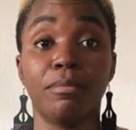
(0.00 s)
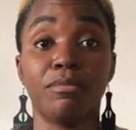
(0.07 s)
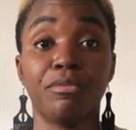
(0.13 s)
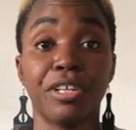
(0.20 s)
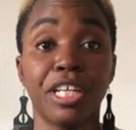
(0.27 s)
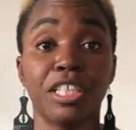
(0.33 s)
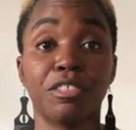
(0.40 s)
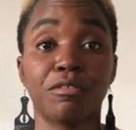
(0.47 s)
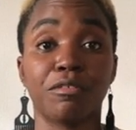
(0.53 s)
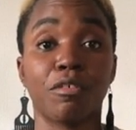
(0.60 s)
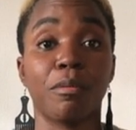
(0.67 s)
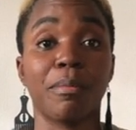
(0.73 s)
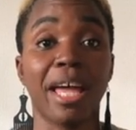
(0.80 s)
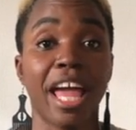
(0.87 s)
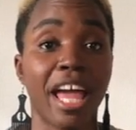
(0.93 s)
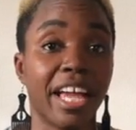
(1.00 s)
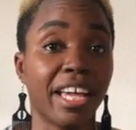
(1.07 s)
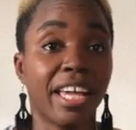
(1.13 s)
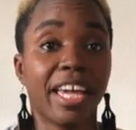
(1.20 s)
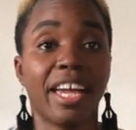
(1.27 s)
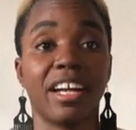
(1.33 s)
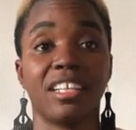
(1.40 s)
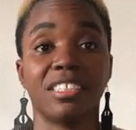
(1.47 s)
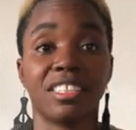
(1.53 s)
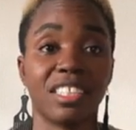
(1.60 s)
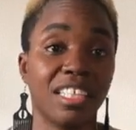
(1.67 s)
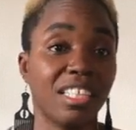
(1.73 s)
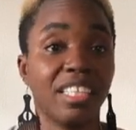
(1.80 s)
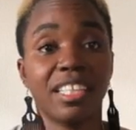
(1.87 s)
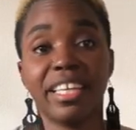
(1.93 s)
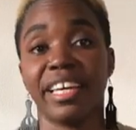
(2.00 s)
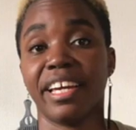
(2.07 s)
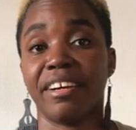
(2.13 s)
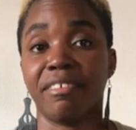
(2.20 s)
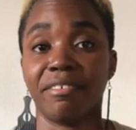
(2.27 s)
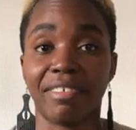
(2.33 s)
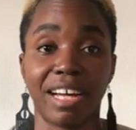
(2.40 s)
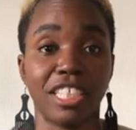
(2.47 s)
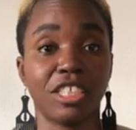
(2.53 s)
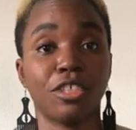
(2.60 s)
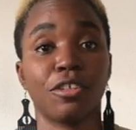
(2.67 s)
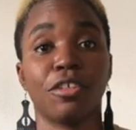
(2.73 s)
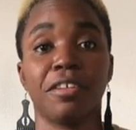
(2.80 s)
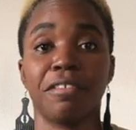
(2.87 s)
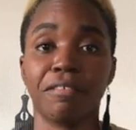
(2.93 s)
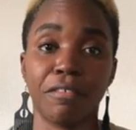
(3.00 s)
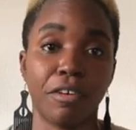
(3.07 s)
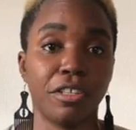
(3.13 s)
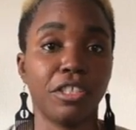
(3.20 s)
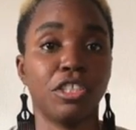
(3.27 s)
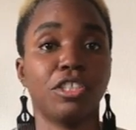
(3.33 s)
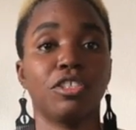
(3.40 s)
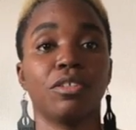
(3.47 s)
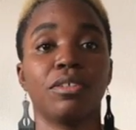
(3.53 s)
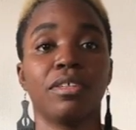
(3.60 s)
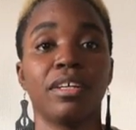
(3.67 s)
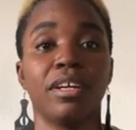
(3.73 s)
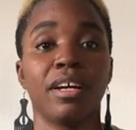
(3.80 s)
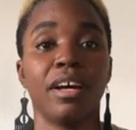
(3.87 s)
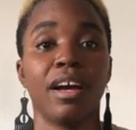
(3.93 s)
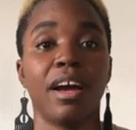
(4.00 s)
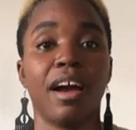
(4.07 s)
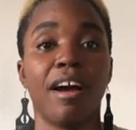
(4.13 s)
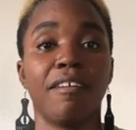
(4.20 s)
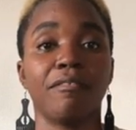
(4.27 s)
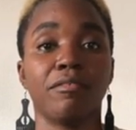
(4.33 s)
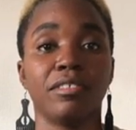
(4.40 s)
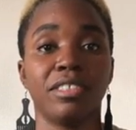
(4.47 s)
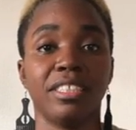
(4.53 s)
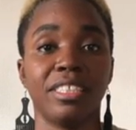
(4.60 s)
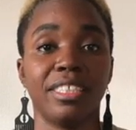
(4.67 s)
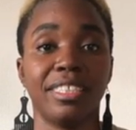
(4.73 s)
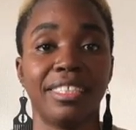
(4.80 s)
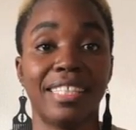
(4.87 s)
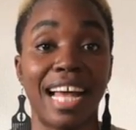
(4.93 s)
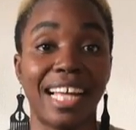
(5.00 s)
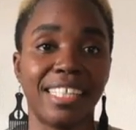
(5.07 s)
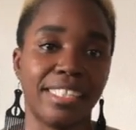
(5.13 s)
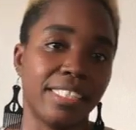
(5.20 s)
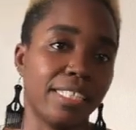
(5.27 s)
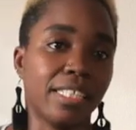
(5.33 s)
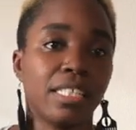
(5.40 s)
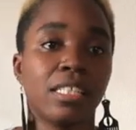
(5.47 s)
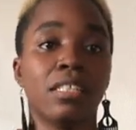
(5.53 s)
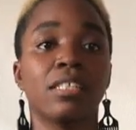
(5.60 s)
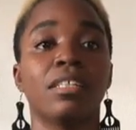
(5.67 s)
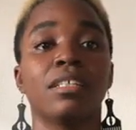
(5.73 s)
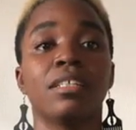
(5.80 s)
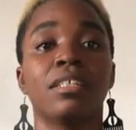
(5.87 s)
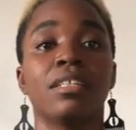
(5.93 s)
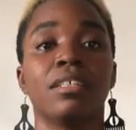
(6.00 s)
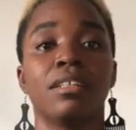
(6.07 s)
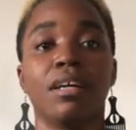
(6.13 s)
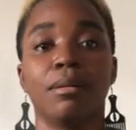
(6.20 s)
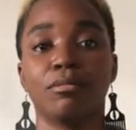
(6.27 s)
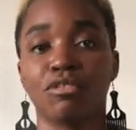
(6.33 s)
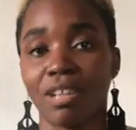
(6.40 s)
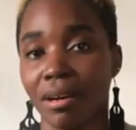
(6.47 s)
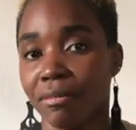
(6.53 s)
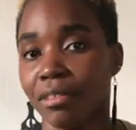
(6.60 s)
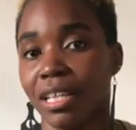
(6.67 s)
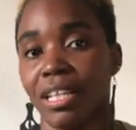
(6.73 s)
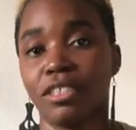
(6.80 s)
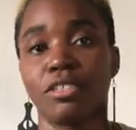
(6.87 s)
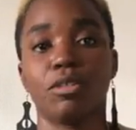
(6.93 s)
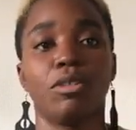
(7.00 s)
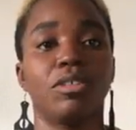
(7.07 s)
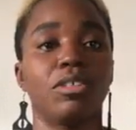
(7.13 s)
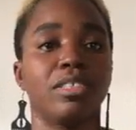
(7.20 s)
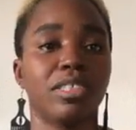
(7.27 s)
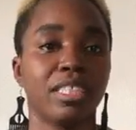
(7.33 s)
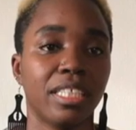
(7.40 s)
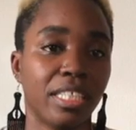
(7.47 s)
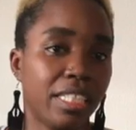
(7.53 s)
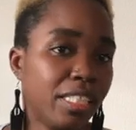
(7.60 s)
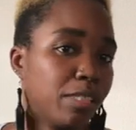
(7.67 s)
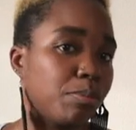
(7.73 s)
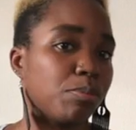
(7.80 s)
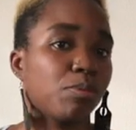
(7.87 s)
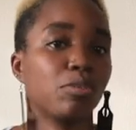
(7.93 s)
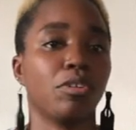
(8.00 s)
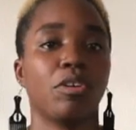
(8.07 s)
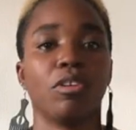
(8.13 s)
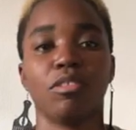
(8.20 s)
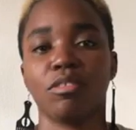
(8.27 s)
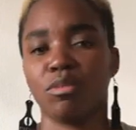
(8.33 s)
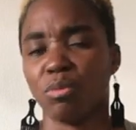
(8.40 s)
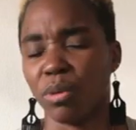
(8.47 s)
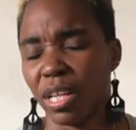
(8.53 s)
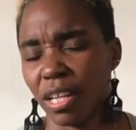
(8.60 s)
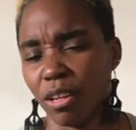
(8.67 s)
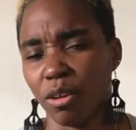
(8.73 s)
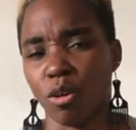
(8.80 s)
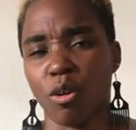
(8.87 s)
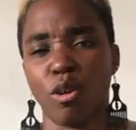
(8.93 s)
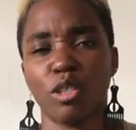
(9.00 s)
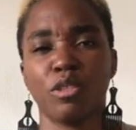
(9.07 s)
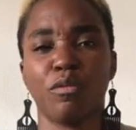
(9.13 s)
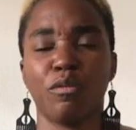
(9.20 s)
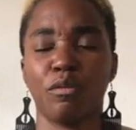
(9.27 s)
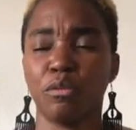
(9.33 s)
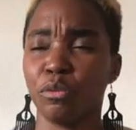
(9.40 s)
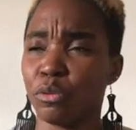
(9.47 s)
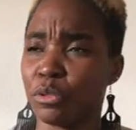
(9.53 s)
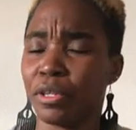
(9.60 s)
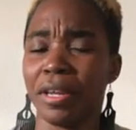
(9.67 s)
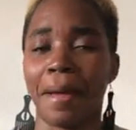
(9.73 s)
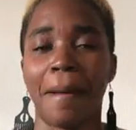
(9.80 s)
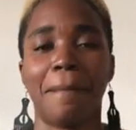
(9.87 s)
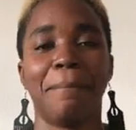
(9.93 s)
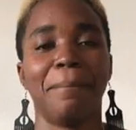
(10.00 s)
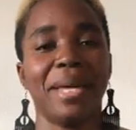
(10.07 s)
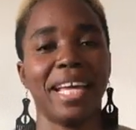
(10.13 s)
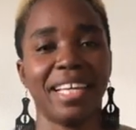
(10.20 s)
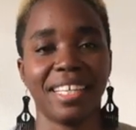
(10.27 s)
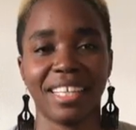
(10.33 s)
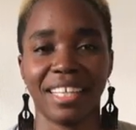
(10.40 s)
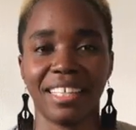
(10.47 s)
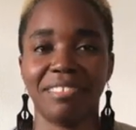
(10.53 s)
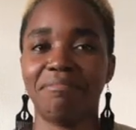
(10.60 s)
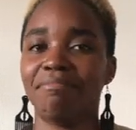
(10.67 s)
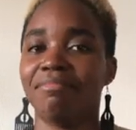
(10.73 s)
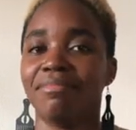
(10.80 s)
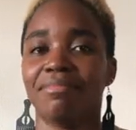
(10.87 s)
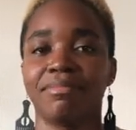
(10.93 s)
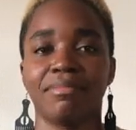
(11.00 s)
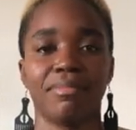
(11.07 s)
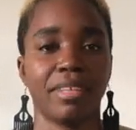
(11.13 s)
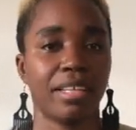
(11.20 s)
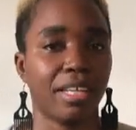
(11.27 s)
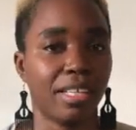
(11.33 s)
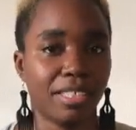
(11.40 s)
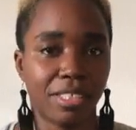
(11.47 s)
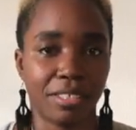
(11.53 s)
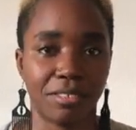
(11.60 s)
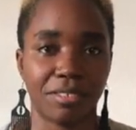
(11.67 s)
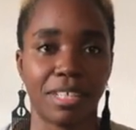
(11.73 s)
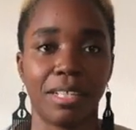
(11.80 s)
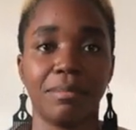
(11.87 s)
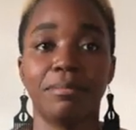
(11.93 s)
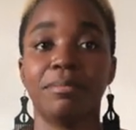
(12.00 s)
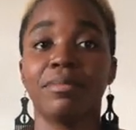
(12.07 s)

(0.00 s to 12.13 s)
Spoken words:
range from hair care, skin care, fashion, furniture, aphrodisiac, travel and tour, kiddies products, weight loss, food, baking, etc.